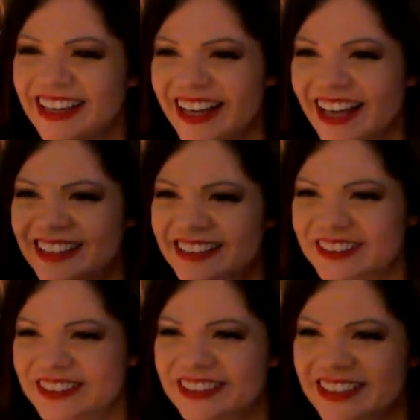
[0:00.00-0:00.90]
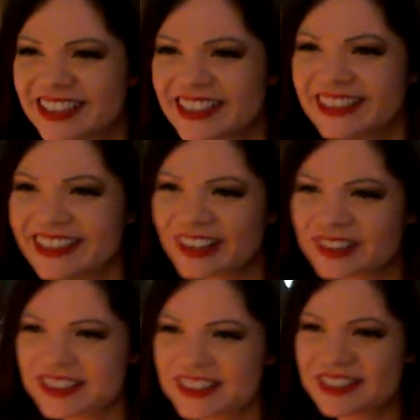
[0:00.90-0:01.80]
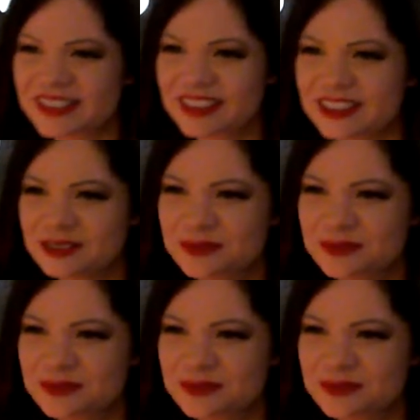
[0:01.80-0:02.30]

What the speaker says: Hello, Corey. How are you doing?